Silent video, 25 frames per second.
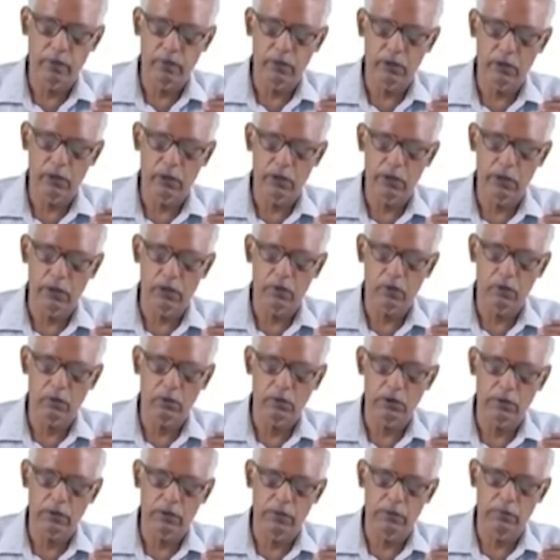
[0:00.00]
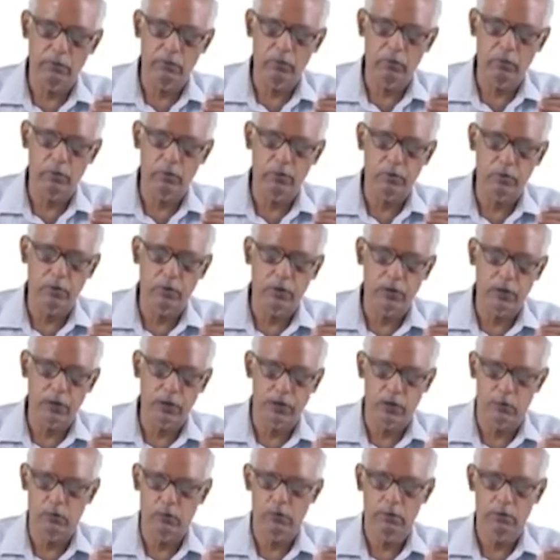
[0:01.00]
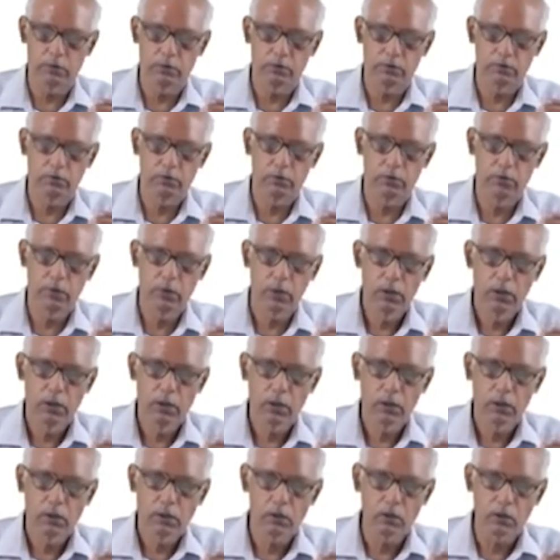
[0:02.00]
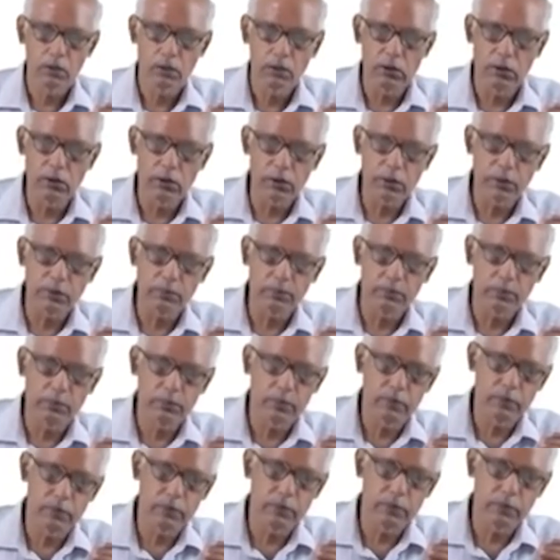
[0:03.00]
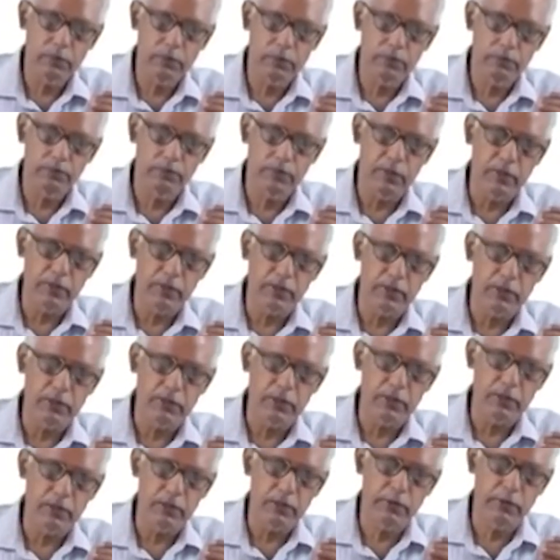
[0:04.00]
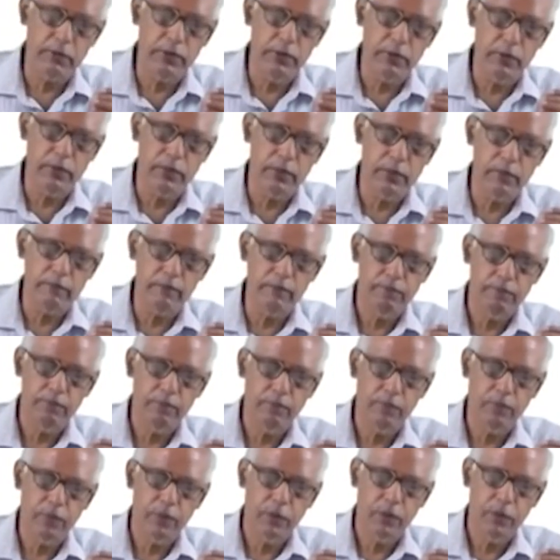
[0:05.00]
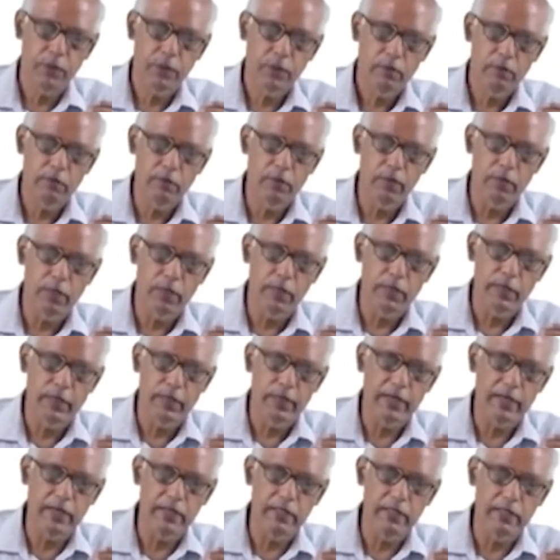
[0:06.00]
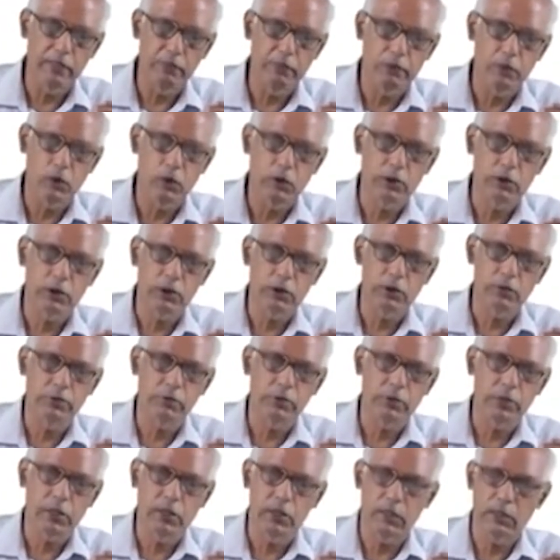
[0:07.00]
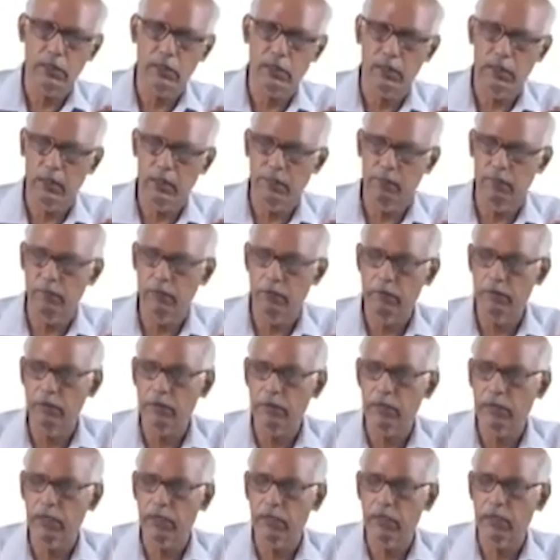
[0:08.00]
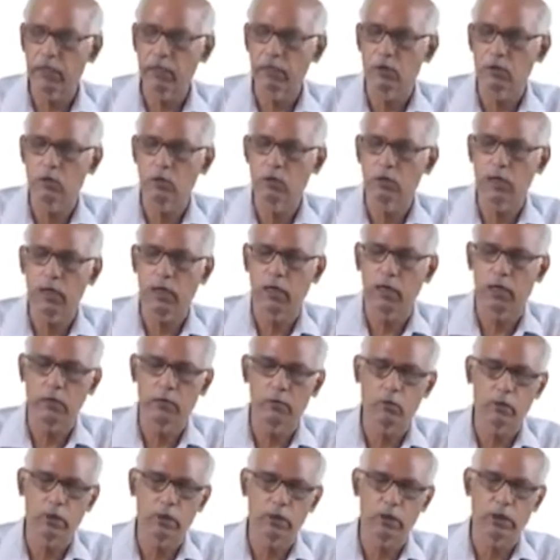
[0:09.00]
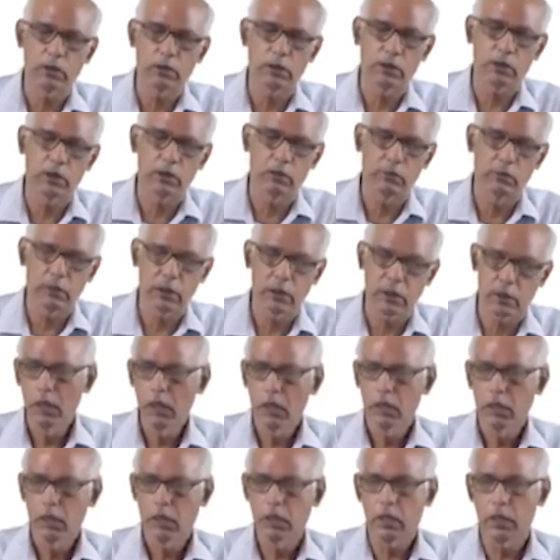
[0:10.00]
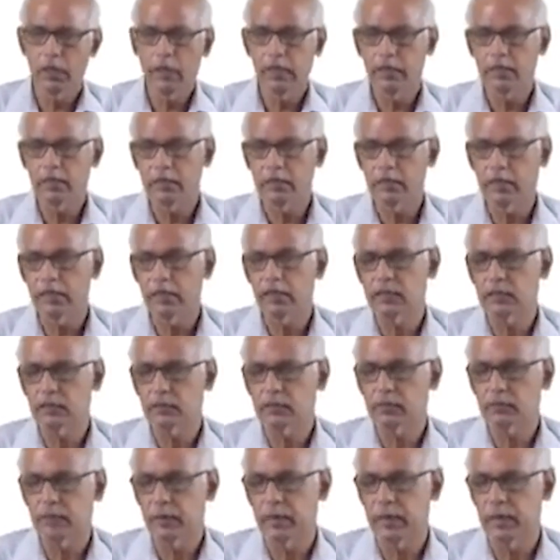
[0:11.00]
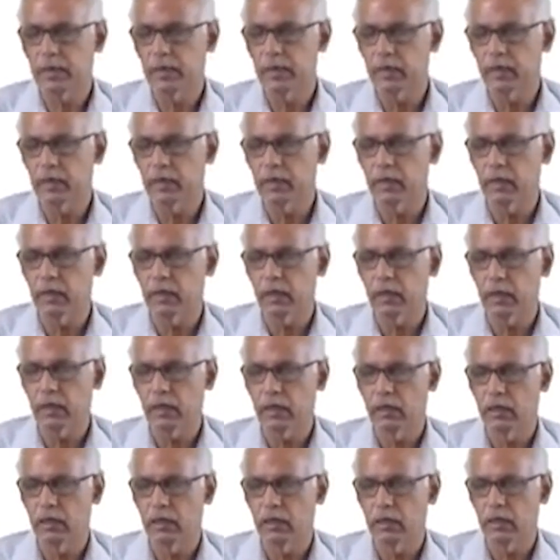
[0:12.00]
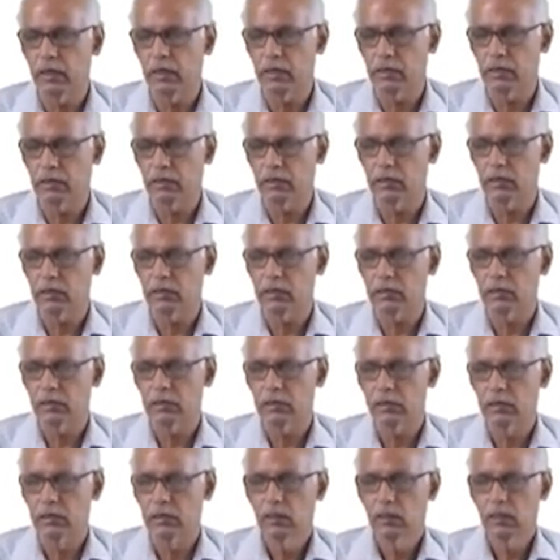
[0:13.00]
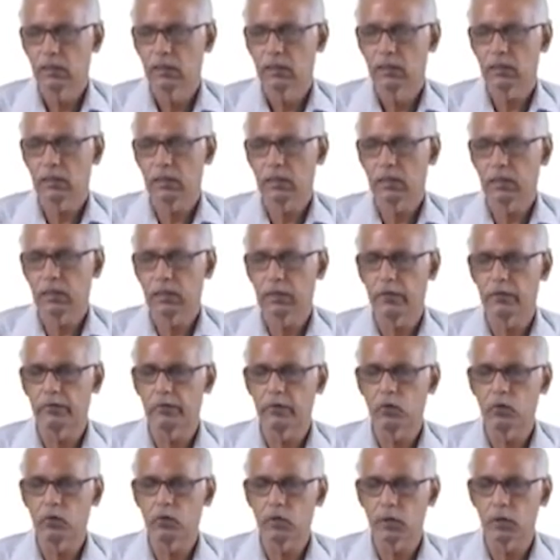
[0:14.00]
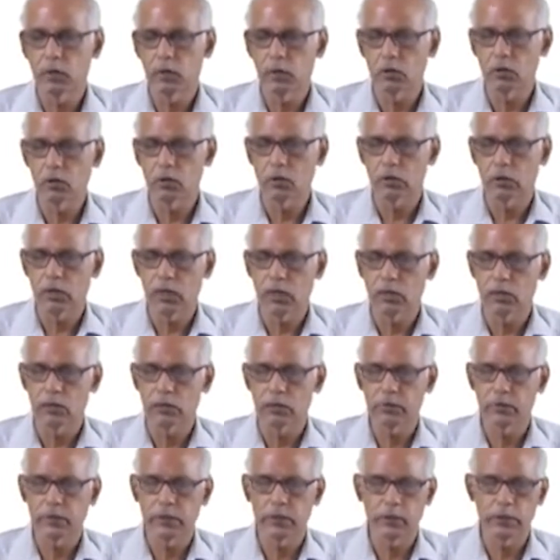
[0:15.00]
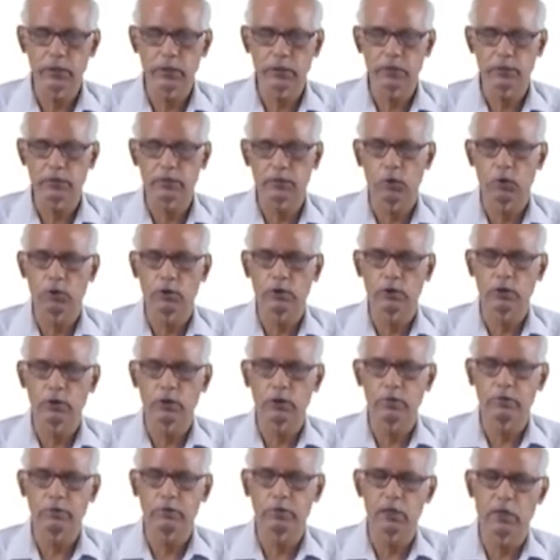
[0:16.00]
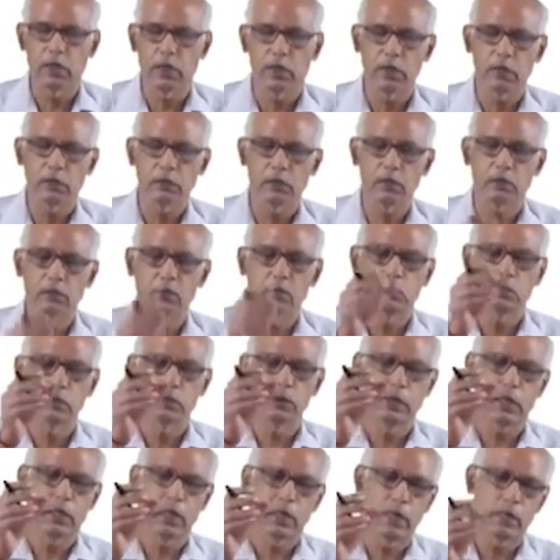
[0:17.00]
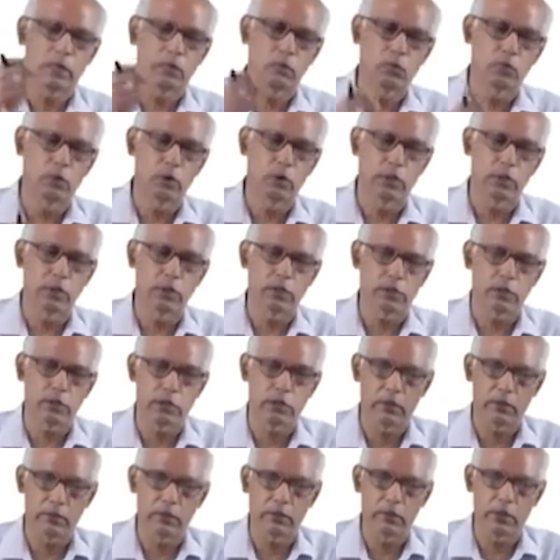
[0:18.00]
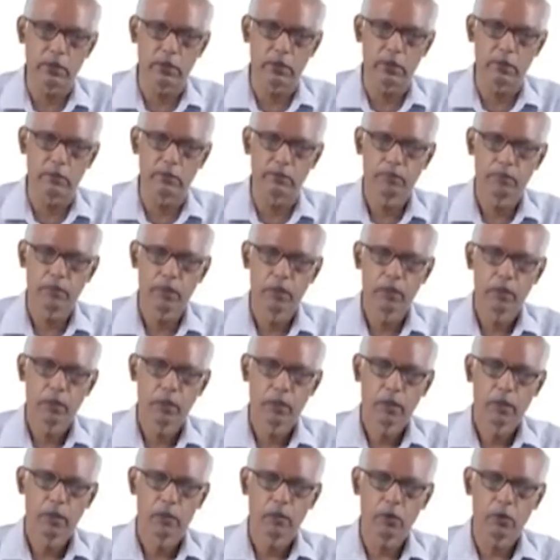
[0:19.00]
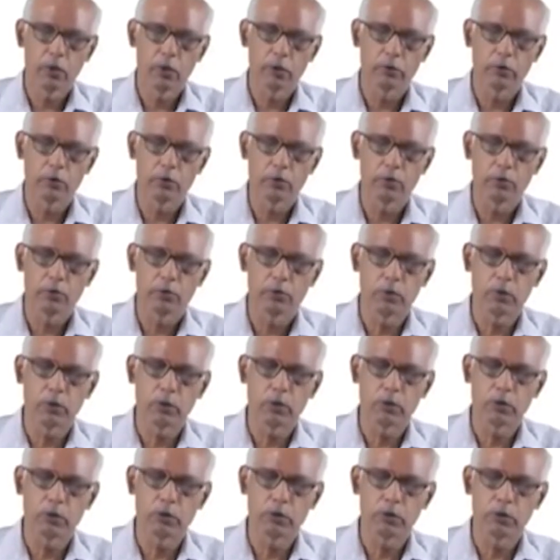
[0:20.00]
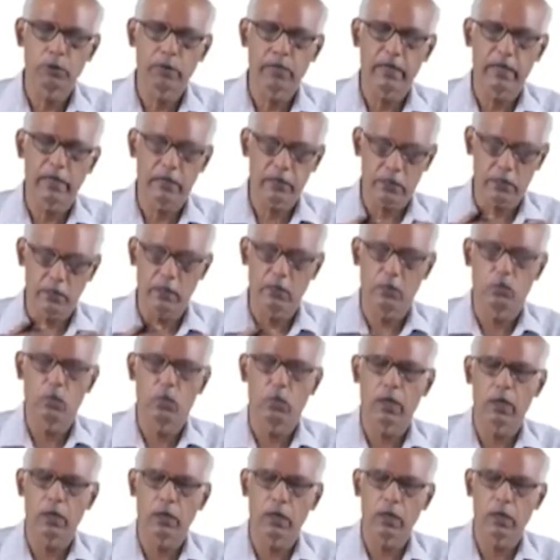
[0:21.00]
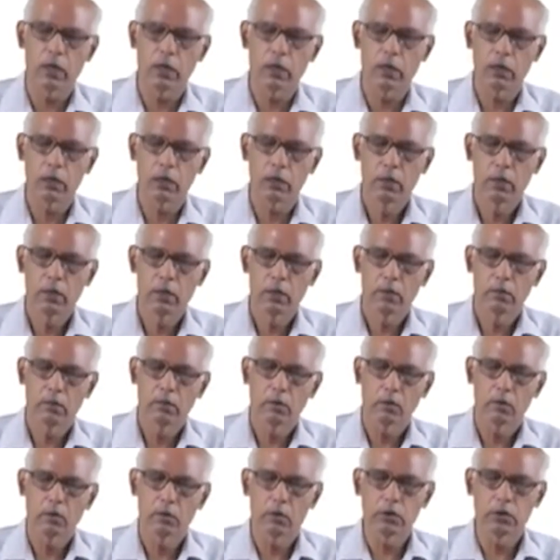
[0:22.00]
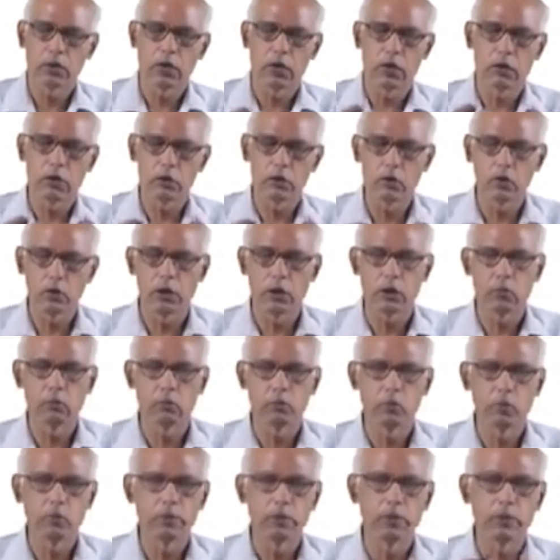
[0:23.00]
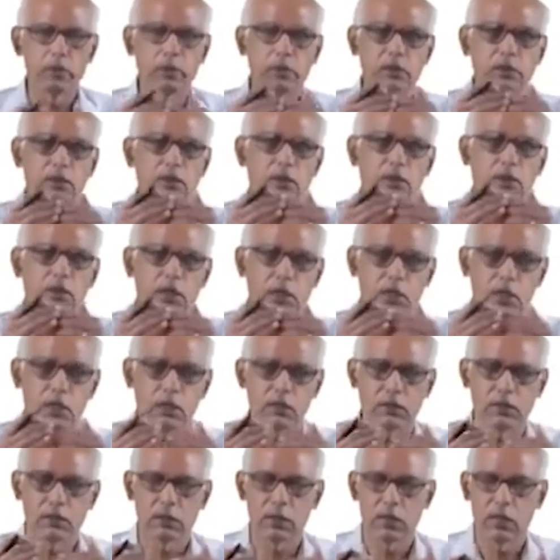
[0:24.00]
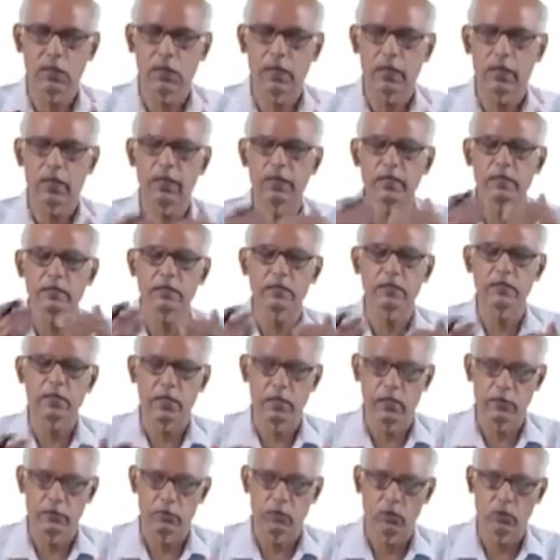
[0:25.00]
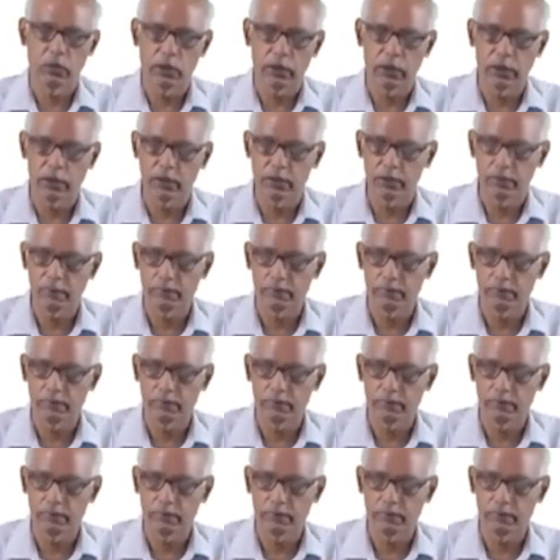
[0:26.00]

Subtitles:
electrons have moved to the ground. So this first sphere will carry the positive charge and will be taken to the high voltage terminal. Now, as I explained in earlier lectures, that if you want to transfer this positive charge to the high voltage terminal, you have to put extra work, because now you are moving this charge against the high voltage,